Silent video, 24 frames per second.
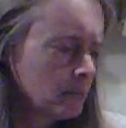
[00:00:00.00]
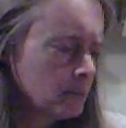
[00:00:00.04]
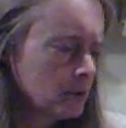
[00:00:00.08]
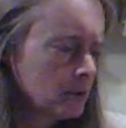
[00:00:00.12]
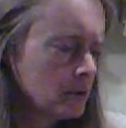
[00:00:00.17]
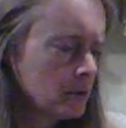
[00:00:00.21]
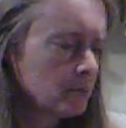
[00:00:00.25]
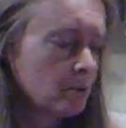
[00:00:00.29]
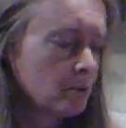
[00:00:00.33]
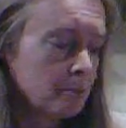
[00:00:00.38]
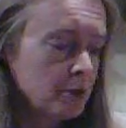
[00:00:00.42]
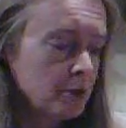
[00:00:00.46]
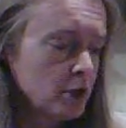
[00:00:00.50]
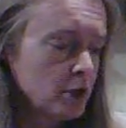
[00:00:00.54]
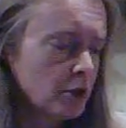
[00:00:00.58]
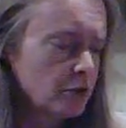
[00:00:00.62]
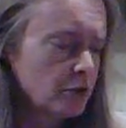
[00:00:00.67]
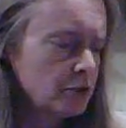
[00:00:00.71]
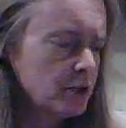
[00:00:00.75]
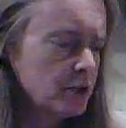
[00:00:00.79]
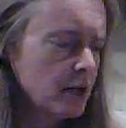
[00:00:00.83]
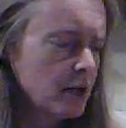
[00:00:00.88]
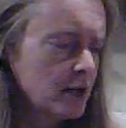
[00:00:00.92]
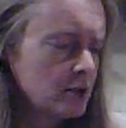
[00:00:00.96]
let me check the
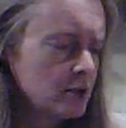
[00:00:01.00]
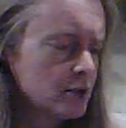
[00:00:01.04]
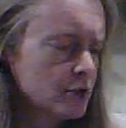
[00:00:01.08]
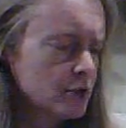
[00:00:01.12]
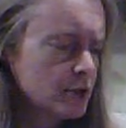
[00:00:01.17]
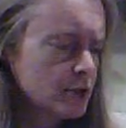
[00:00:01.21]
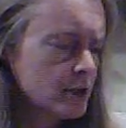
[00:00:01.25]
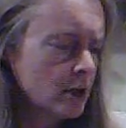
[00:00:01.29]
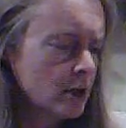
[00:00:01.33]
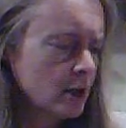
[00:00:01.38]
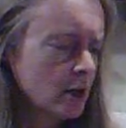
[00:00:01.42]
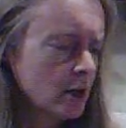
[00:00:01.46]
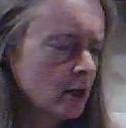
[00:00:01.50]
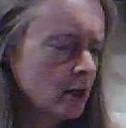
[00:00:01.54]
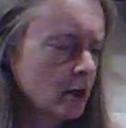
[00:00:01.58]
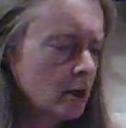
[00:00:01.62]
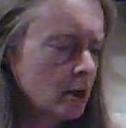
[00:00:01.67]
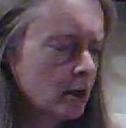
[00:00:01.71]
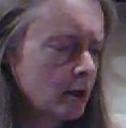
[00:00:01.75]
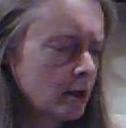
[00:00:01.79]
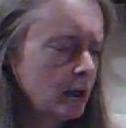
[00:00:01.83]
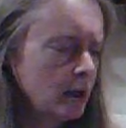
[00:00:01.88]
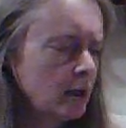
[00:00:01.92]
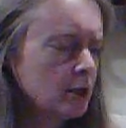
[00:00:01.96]
dates,
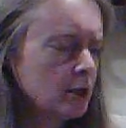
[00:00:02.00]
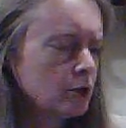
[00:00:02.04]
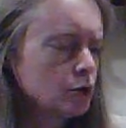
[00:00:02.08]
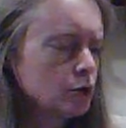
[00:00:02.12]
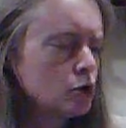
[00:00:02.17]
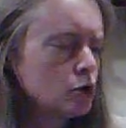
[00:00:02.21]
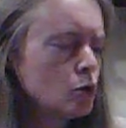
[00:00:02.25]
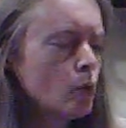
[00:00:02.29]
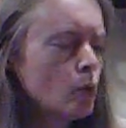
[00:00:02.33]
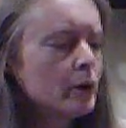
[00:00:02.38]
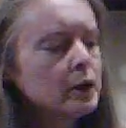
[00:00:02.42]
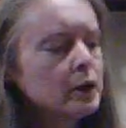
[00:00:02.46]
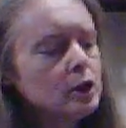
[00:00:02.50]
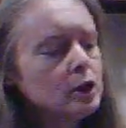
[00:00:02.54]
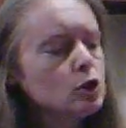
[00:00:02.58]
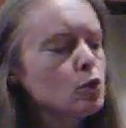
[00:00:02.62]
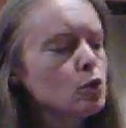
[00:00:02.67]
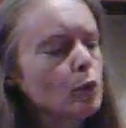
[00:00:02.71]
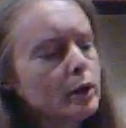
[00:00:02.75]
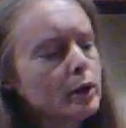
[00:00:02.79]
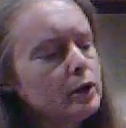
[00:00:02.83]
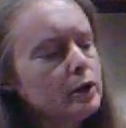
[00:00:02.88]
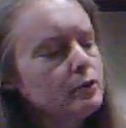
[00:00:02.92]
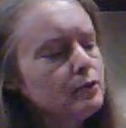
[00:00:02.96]
uh, in
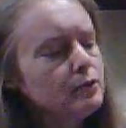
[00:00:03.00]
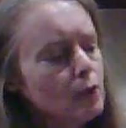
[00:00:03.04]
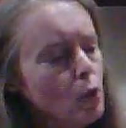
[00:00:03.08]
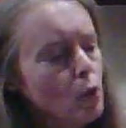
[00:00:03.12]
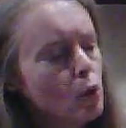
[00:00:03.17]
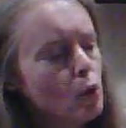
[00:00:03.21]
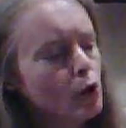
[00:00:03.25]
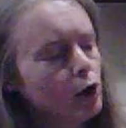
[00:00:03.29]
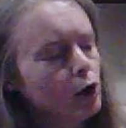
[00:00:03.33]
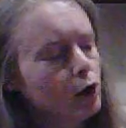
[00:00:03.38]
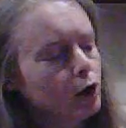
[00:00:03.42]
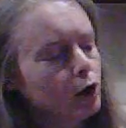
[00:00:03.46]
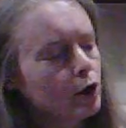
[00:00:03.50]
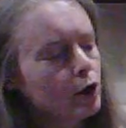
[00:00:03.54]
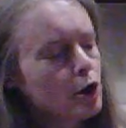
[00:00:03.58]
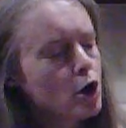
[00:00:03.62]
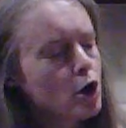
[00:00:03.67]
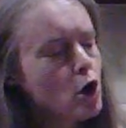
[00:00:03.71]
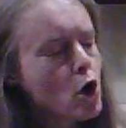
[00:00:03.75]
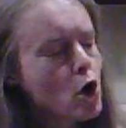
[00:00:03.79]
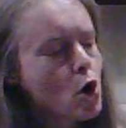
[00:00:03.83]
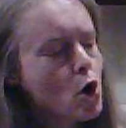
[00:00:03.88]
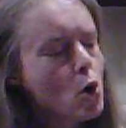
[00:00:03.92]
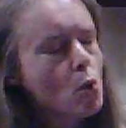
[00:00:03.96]
2024,
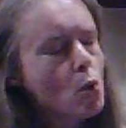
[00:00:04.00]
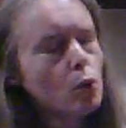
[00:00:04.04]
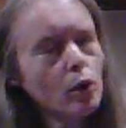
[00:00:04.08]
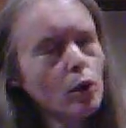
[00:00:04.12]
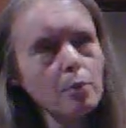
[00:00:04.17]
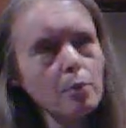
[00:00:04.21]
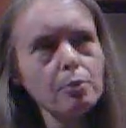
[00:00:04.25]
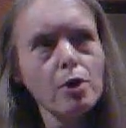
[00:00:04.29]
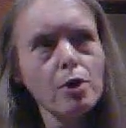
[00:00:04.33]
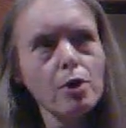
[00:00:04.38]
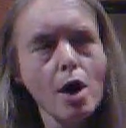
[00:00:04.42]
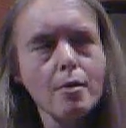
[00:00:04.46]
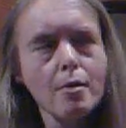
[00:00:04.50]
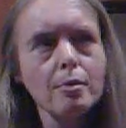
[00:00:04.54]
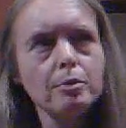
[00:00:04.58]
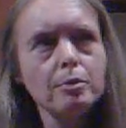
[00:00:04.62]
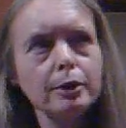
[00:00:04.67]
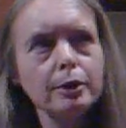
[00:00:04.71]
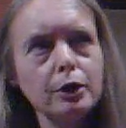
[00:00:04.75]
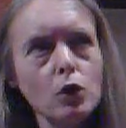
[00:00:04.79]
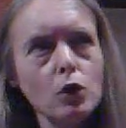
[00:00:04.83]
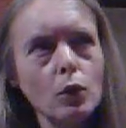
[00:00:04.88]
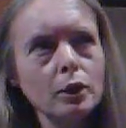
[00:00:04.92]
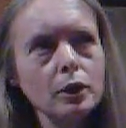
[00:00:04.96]
we're probably
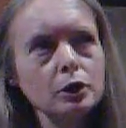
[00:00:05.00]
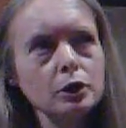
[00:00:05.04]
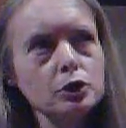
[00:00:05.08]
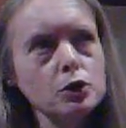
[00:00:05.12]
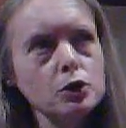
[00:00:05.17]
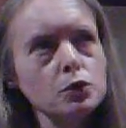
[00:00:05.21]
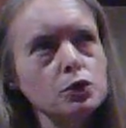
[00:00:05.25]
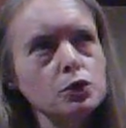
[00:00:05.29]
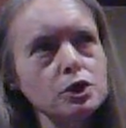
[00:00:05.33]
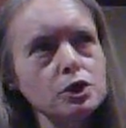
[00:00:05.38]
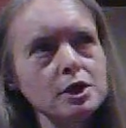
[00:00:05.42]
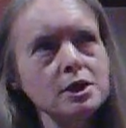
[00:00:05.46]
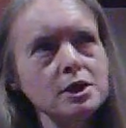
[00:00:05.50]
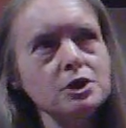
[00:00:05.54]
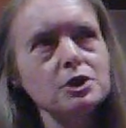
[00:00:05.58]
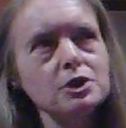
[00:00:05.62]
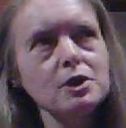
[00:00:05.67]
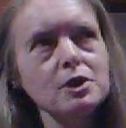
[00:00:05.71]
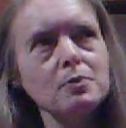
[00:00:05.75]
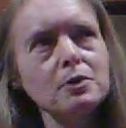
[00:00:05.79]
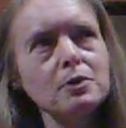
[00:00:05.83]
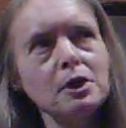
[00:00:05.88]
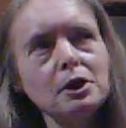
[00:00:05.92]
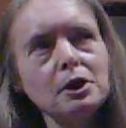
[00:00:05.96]
going to see
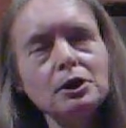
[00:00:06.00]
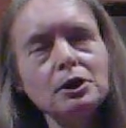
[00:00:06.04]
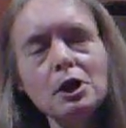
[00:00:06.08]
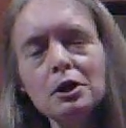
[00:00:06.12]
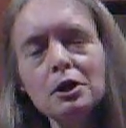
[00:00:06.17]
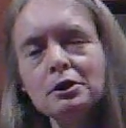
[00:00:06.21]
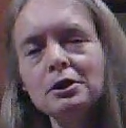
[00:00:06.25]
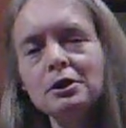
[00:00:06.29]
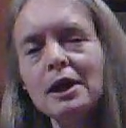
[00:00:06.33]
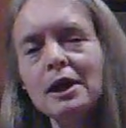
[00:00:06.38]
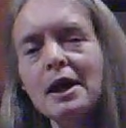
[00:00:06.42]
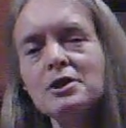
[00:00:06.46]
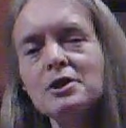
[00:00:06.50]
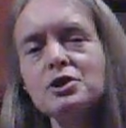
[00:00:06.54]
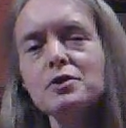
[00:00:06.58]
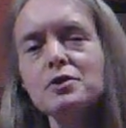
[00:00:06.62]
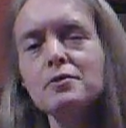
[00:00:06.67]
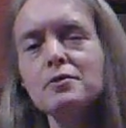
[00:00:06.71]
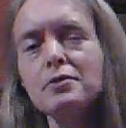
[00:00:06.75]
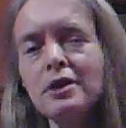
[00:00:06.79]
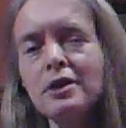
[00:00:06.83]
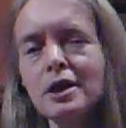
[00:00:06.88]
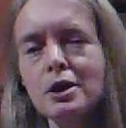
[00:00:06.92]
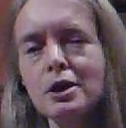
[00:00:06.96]
something along the lines
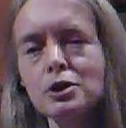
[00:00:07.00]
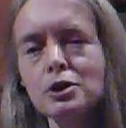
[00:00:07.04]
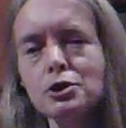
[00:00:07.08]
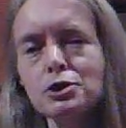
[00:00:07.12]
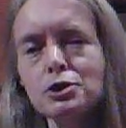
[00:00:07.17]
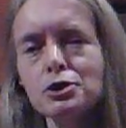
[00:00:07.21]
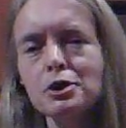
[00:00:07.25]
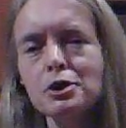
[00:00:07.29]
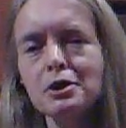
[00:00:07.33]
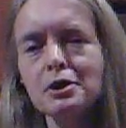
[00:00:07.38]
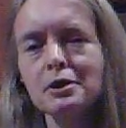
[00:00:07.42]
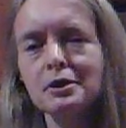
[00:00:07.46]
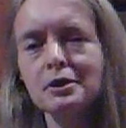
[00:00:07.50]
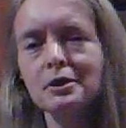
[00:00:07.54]
of this.